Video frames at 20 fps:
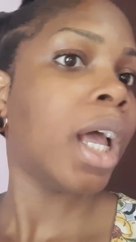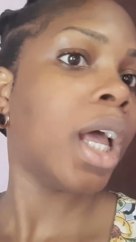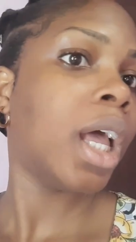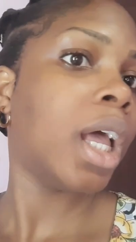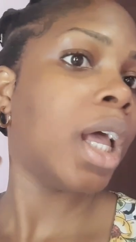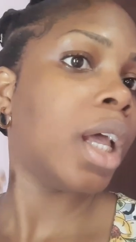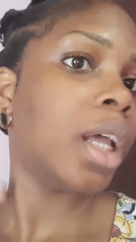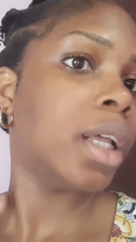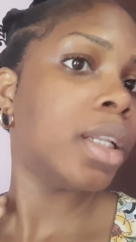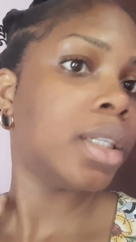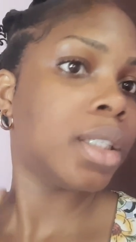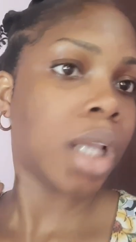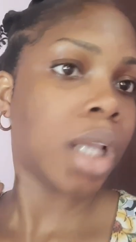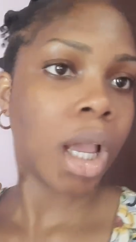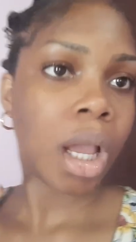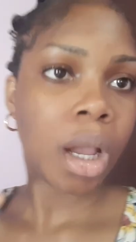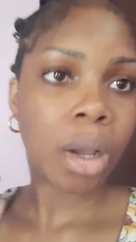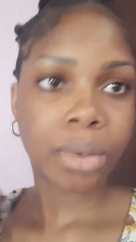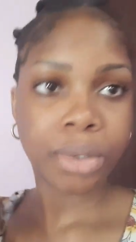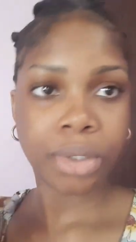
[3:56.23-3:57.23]
and
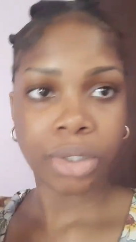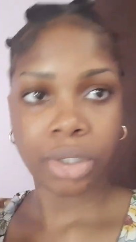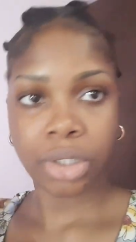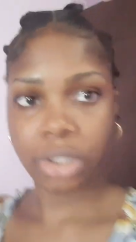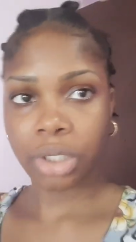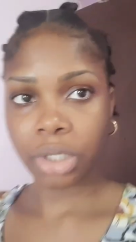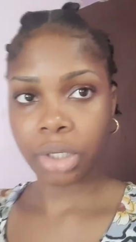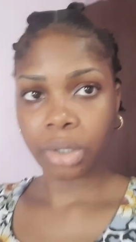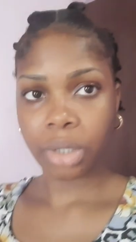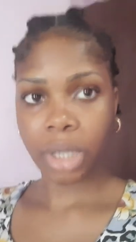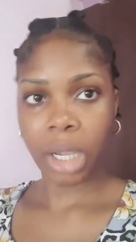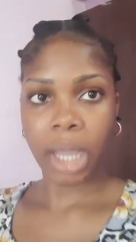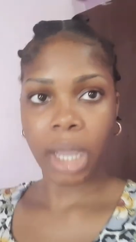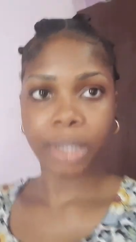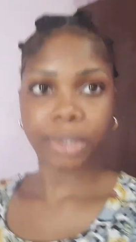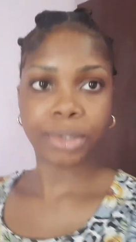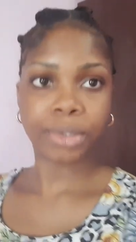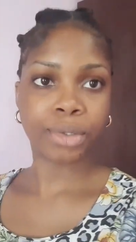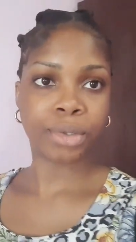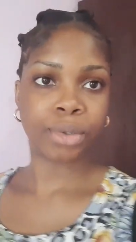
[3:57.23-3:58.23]
I'll see you
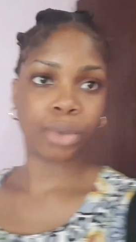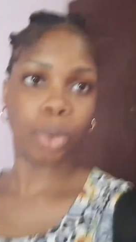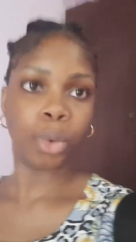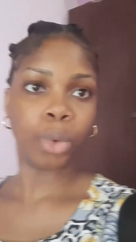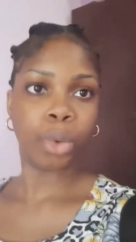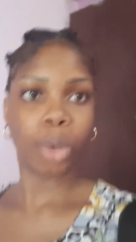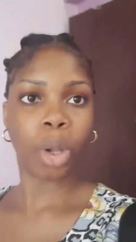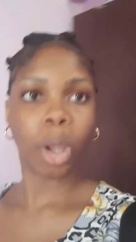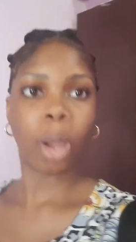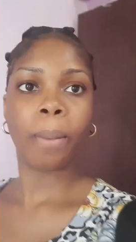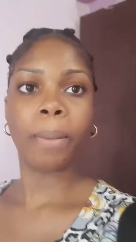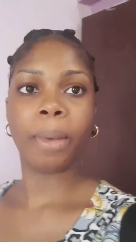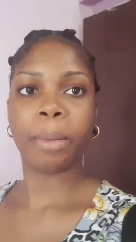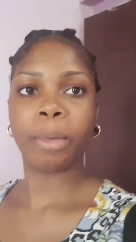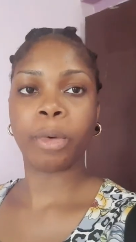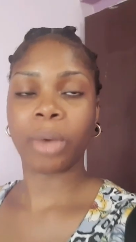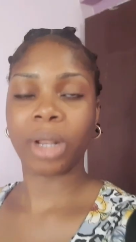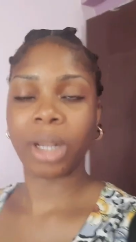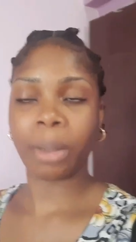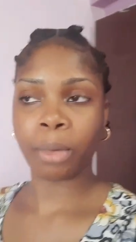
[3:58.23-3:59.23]
guys soon,
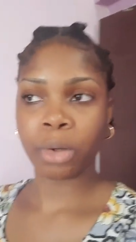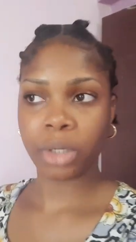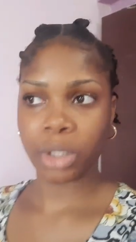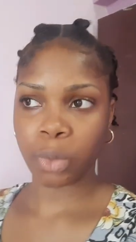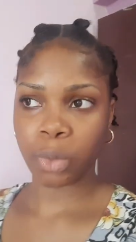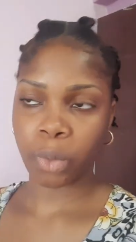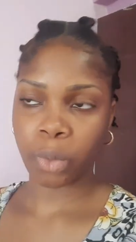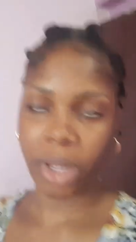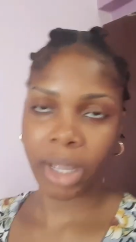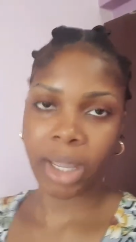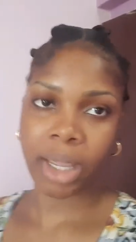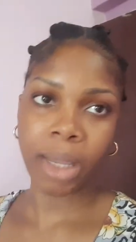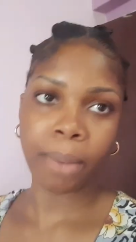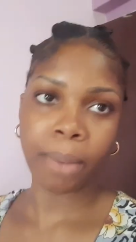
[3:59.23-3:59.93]
maybe when I'm on the way